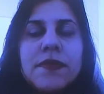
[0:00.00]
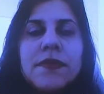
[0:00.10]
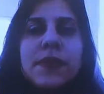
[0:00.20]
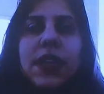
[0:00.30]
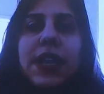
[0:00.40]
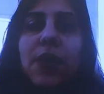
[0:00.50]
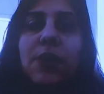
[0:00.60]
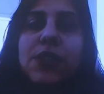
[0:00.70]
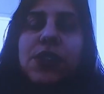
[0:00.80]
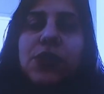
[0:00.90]
Yeah, well, so
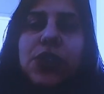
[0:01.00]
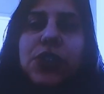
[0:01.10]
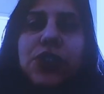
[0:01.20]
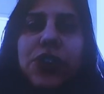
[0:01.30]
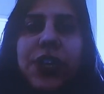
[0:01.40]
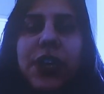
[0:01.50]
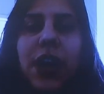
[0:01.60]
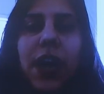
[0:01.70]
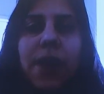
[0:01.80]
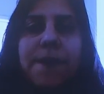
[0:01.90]
children
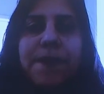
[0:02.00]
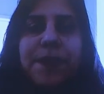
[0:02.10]
in